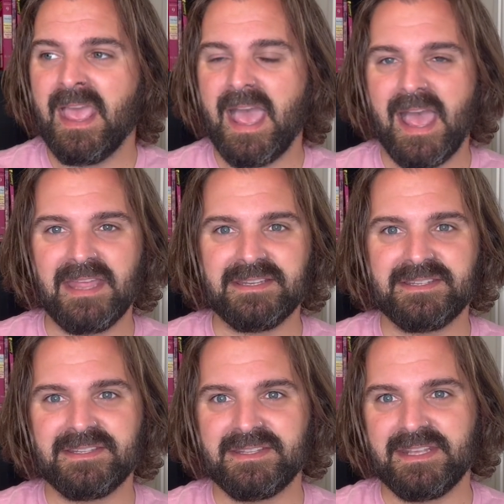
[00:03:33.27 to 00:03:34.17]

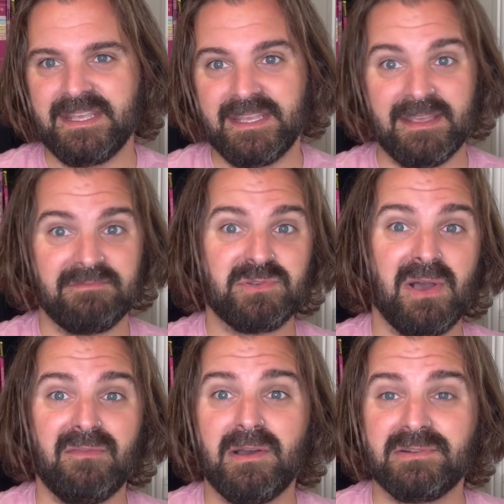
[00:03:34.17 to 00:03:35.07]
and the
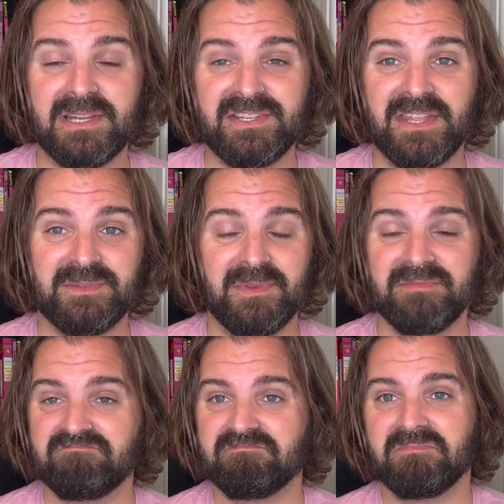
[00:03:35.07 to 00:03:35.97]
12 elderly
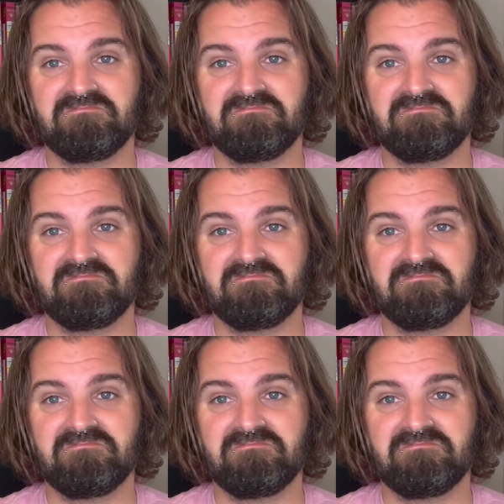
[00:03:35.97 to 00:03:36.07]
gentlemen